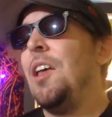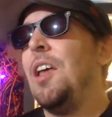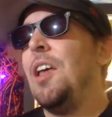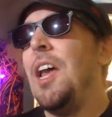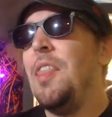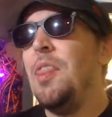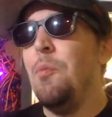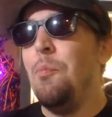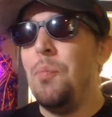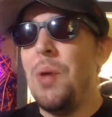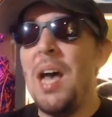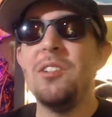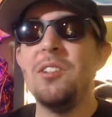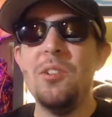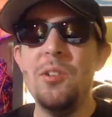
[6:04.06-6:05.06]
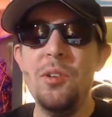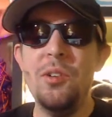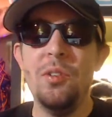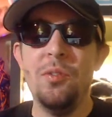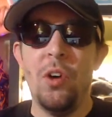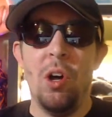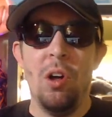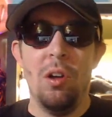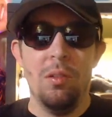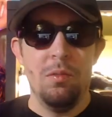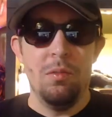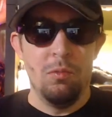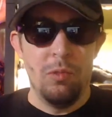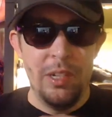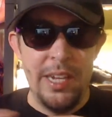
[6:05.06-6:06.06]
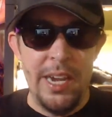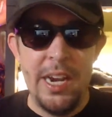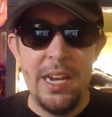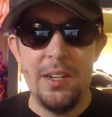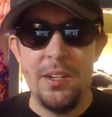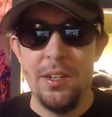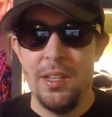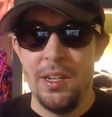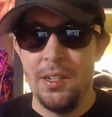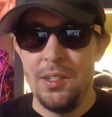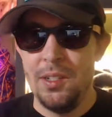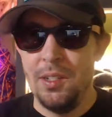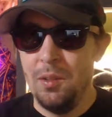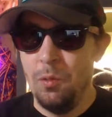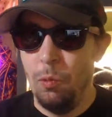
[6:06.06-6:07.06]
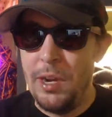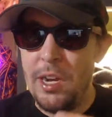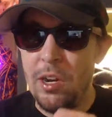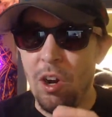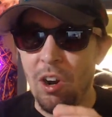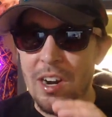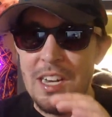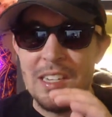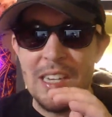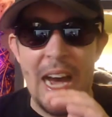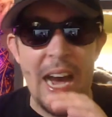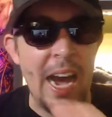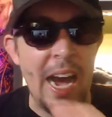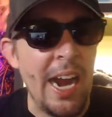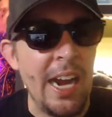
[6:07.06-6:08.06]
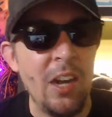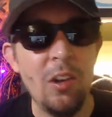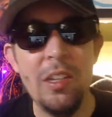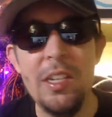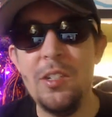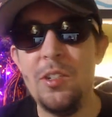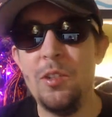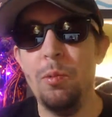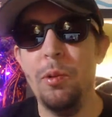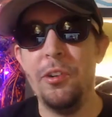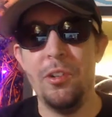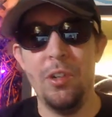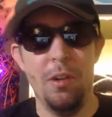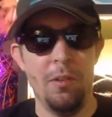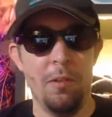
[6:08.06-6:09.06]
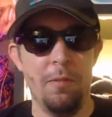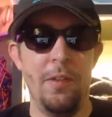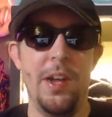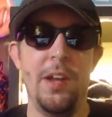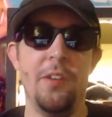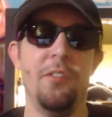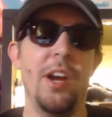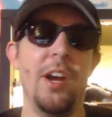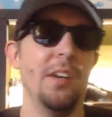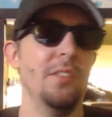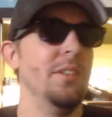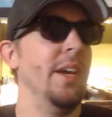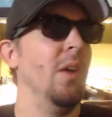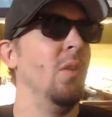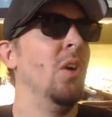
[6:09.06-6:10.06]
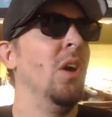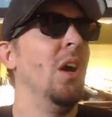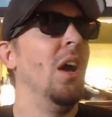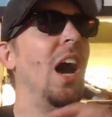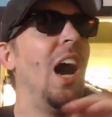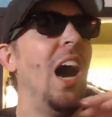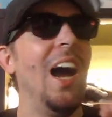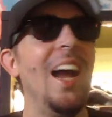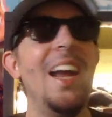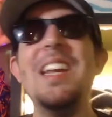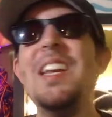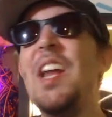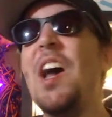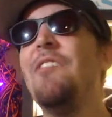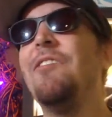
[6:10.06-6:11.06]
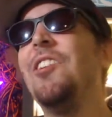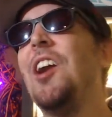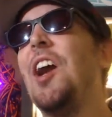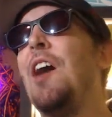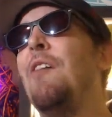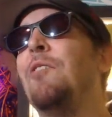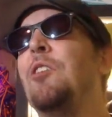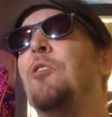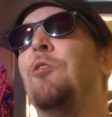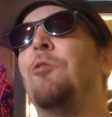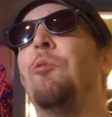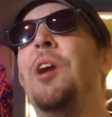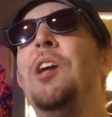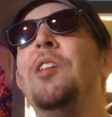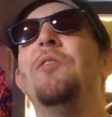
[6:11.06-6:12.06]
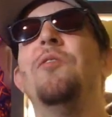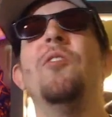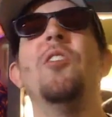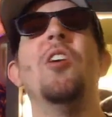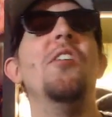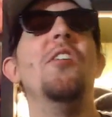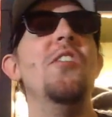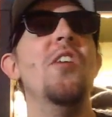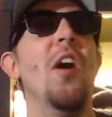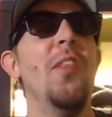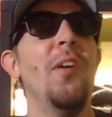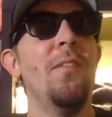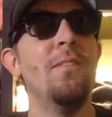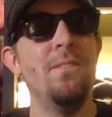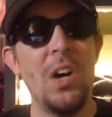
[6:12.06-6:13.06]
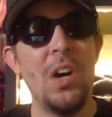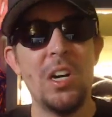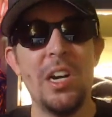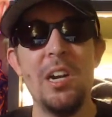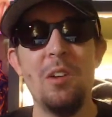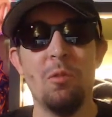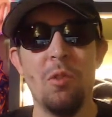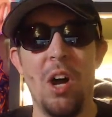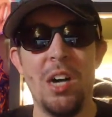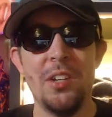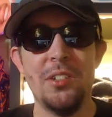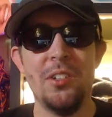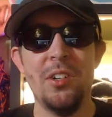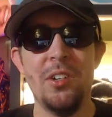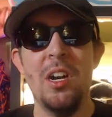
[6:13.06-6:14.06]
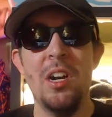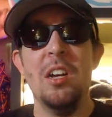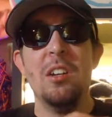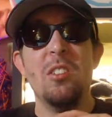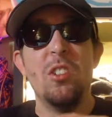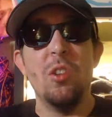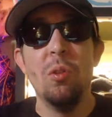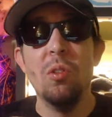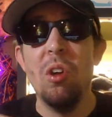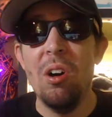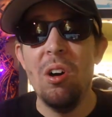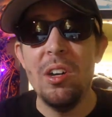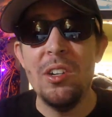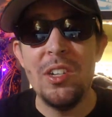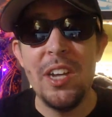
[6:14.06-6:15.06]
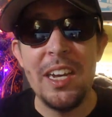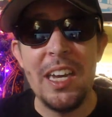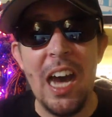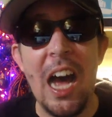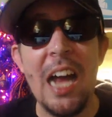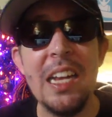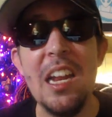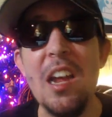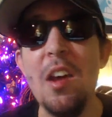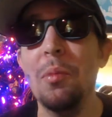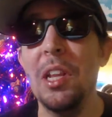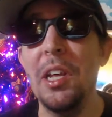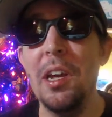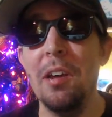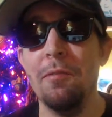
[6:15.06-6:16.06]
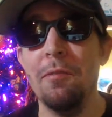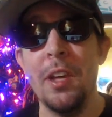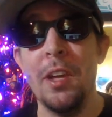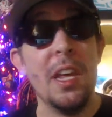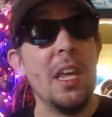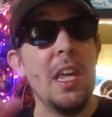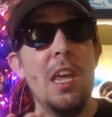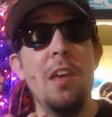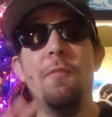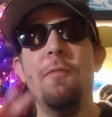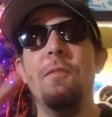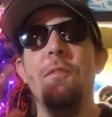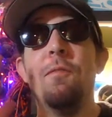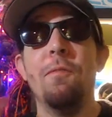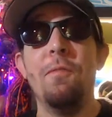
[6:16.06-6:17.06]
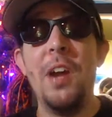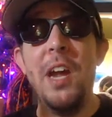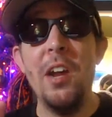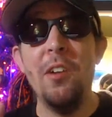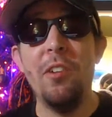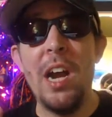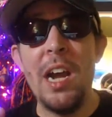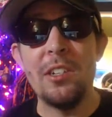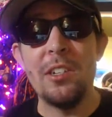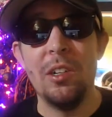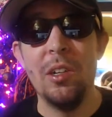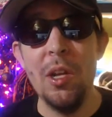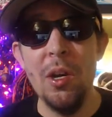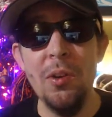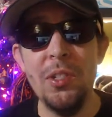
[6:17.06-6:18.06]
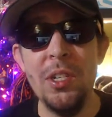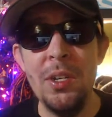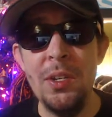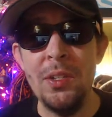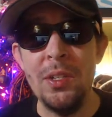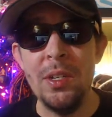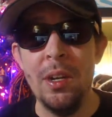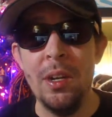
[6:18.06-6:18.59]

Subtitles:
And the best news of all related to this, we are entirely switched over to Fantrax now. I never have to transfer another fucking roster so long as I goddamn live. If Fantrax closes,